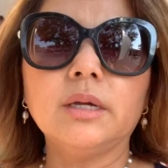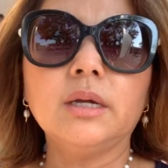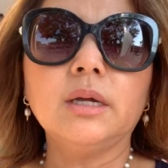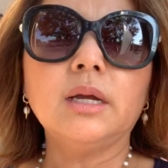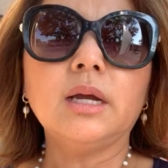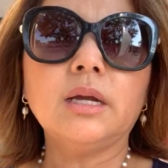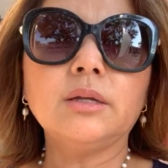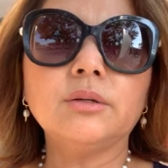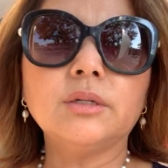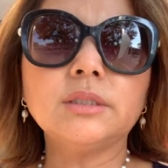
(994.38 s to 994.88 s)

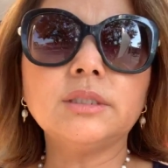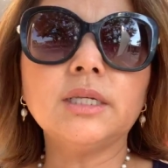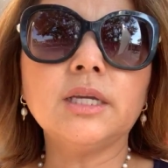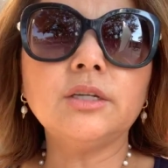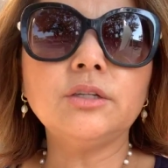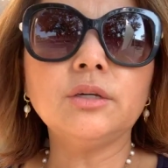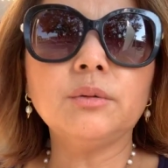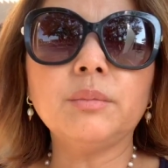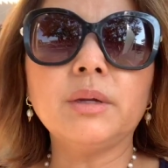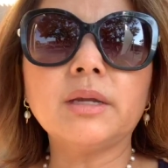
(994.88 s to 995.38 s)
and you're saying
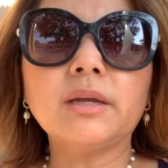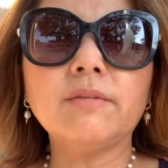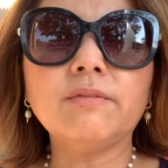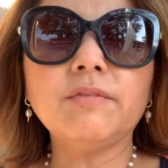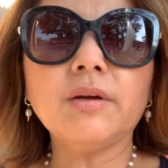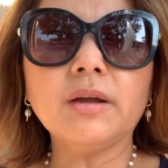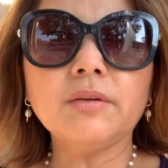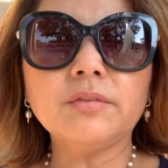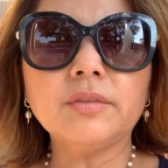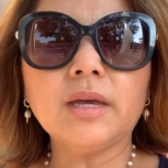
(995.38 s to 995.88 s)
you're making
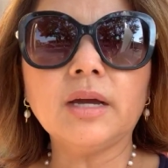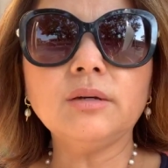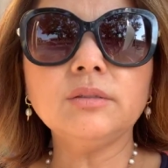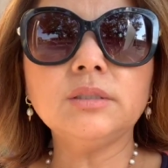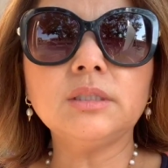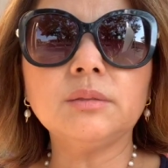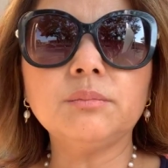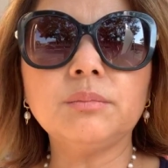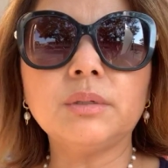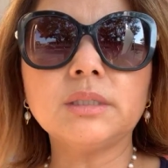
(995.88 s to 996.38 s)

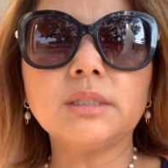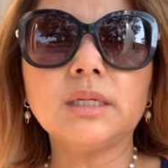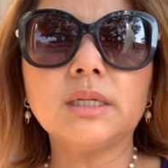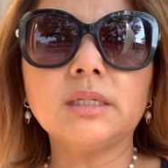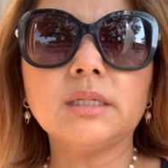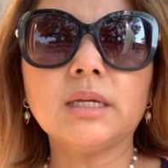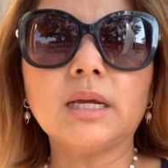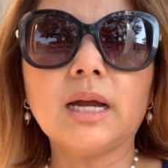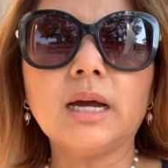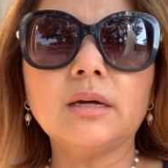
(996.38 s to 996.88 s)
$5,000, but
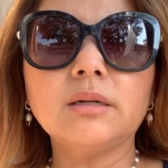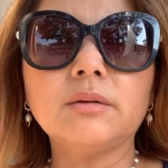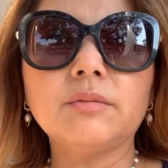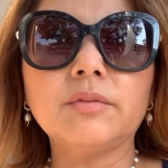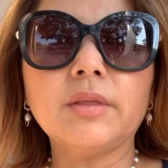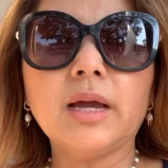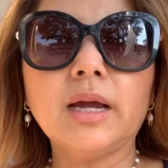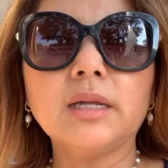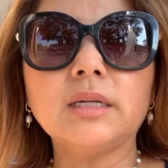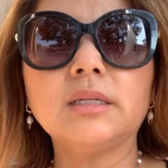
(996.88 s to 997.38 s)
then out of
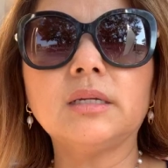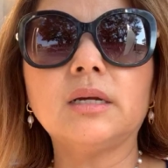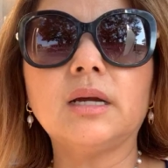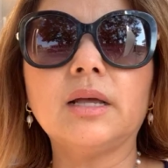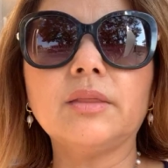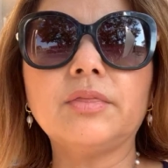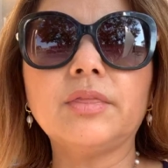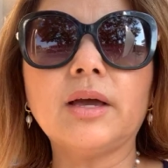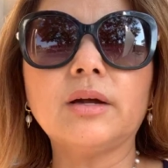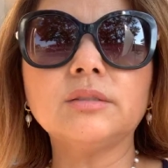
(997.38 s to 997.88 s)
that
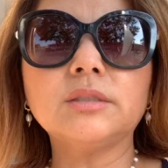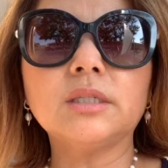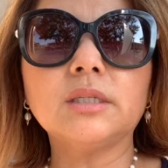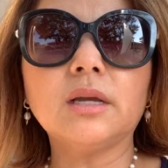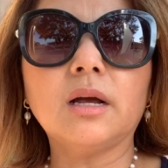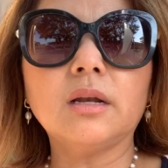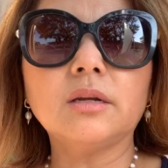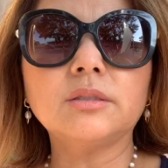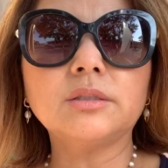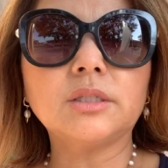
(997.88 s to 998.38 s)

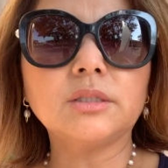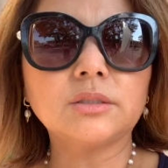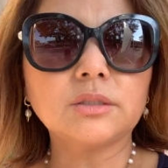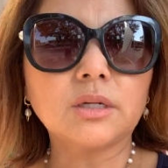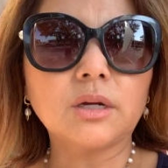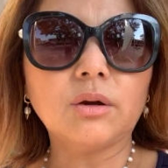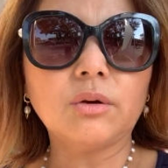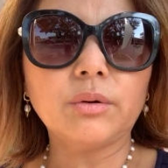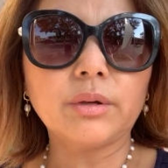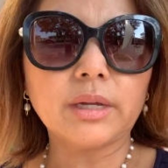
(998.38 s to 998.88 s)
$1,000 is
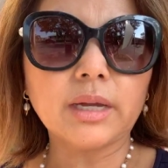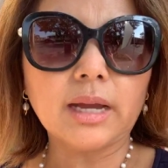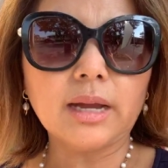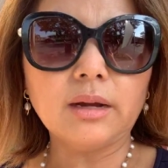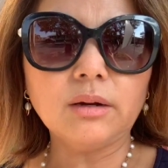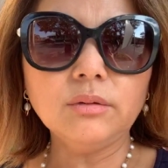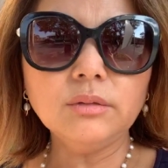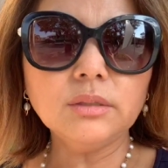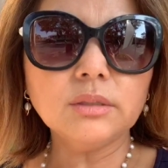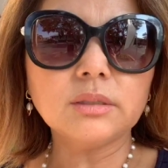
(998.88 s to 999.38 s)
going
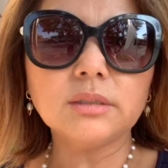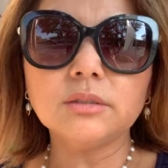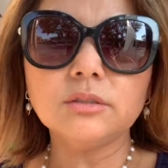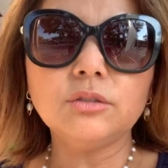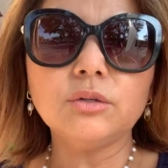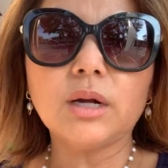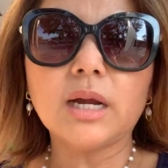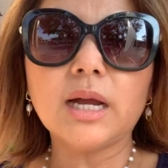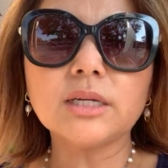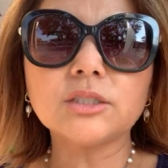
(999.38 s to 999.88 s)
out,
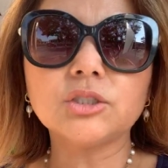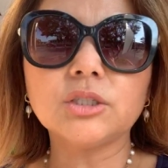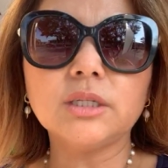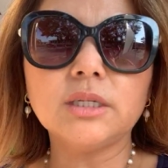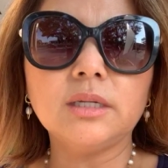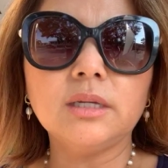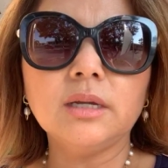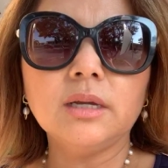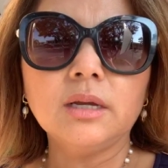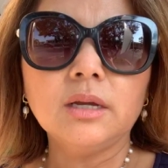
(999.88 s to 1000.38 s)

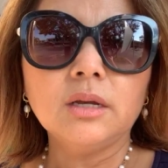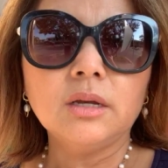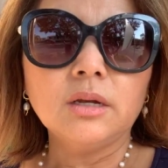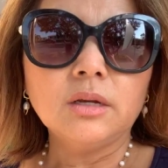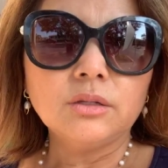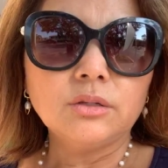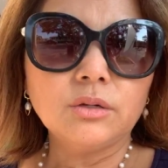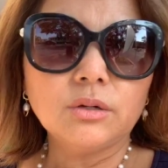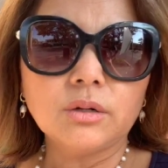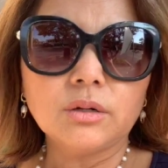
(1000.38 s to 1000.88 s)

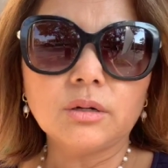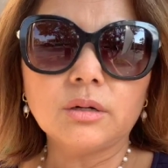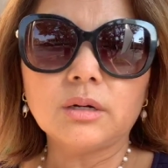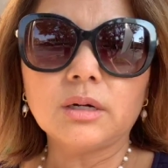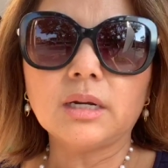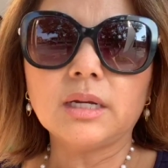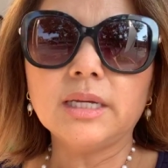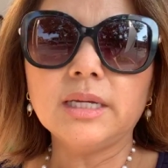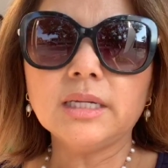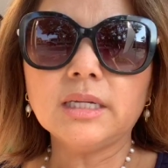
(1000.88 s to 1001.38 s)
your
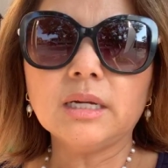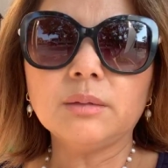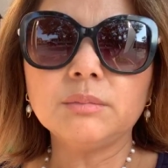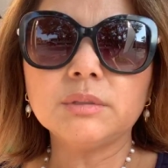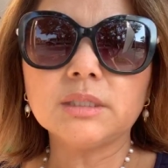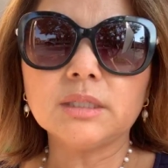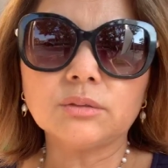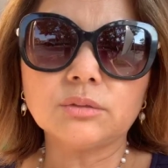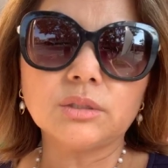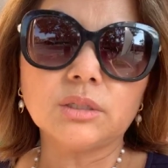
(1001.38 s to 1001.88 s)
income is
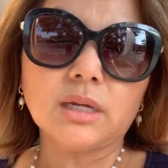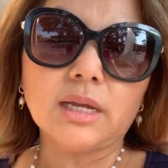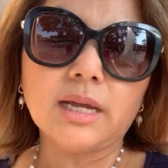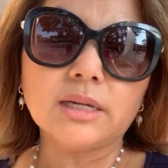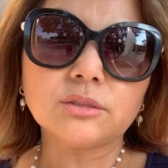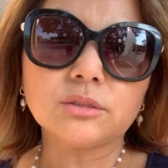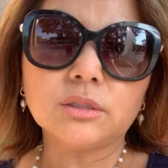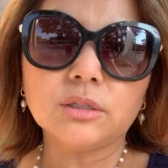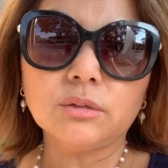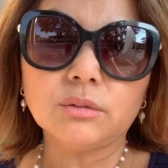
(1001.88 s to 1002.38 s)

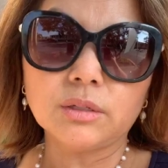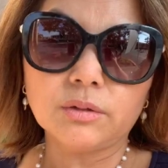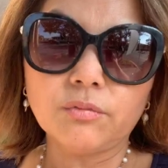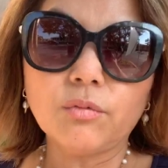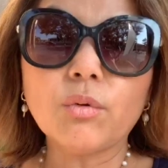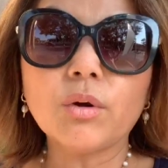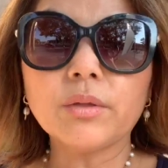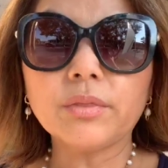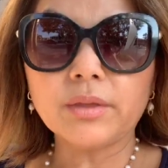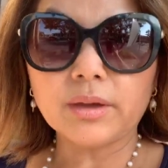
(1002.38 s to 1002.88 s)
actually only
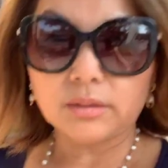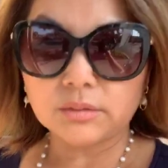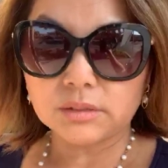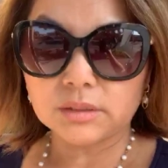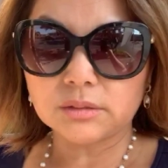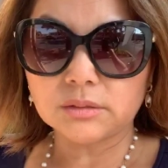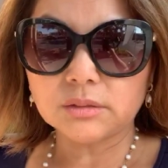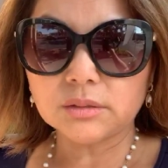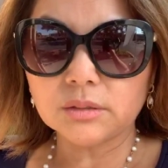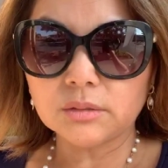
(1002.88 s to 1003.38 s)
$4,000.
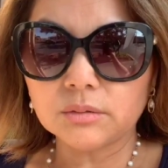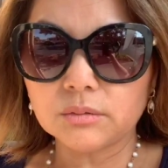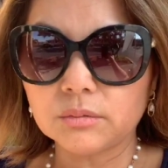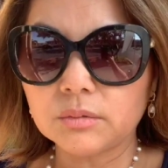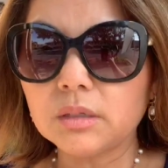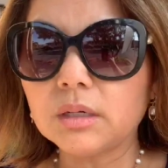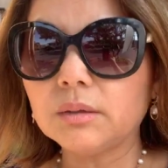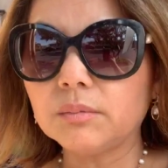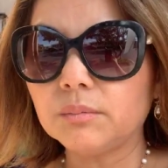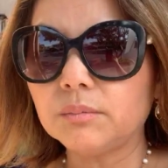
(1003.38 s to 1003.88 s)
So
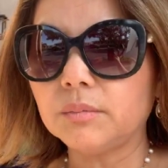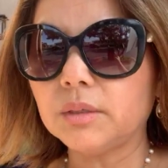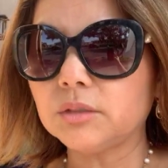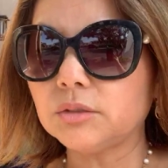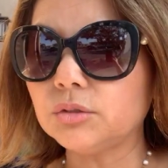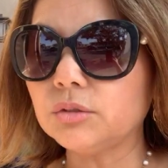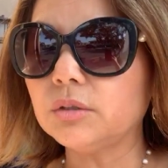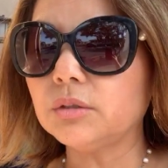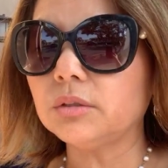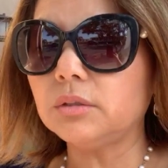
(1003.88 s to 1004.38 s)
make
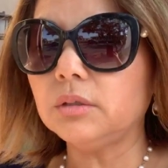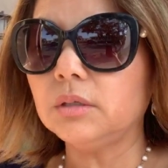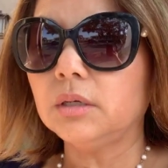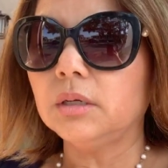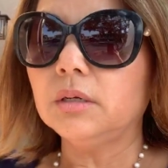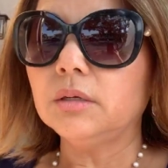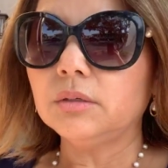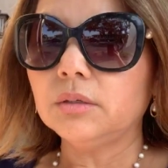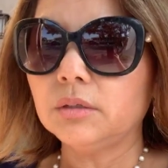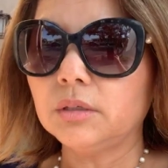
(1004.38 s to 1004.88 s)
sure
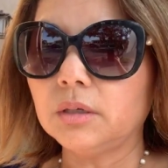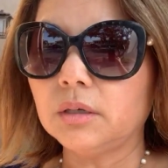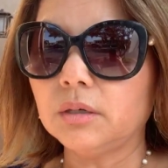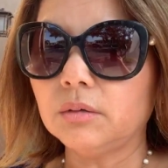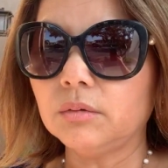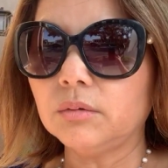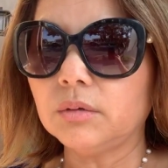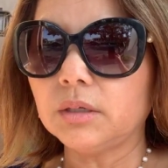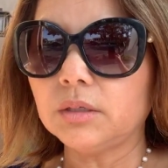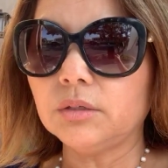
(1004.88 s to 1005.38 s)

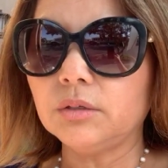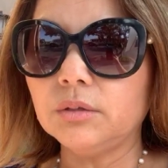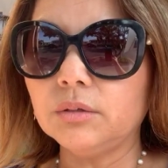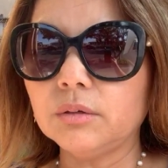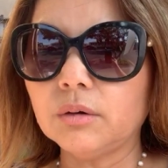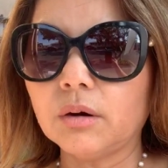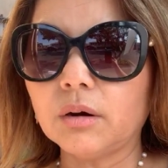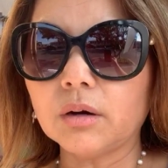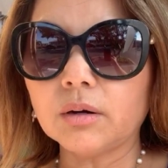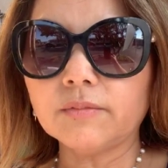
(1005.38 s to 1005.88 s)
you
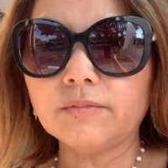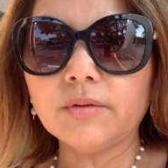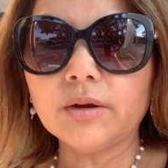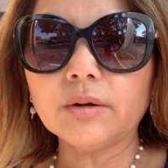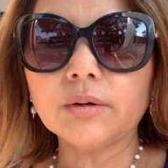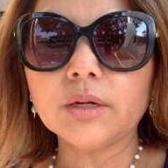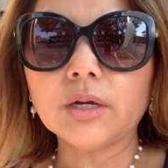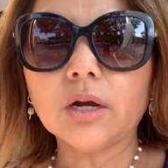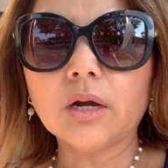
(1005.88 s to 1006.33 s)
are very